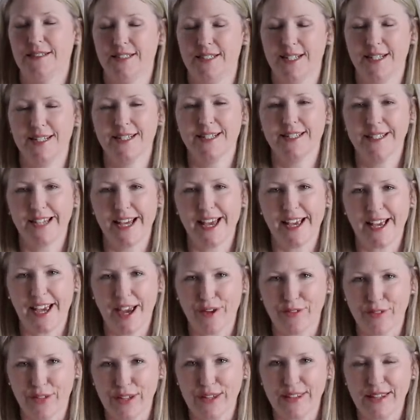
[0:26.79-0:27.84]
didn't take
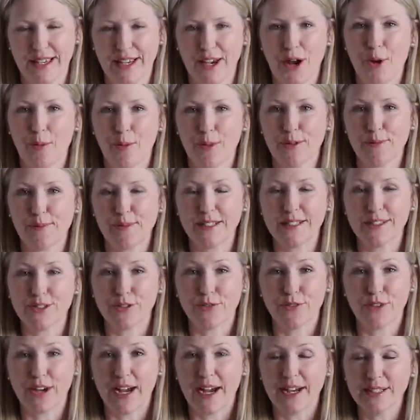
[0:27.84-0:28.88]
everything home with me. So
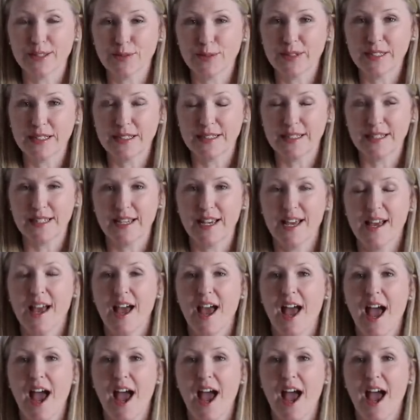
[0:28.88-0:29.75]
if you guys want to see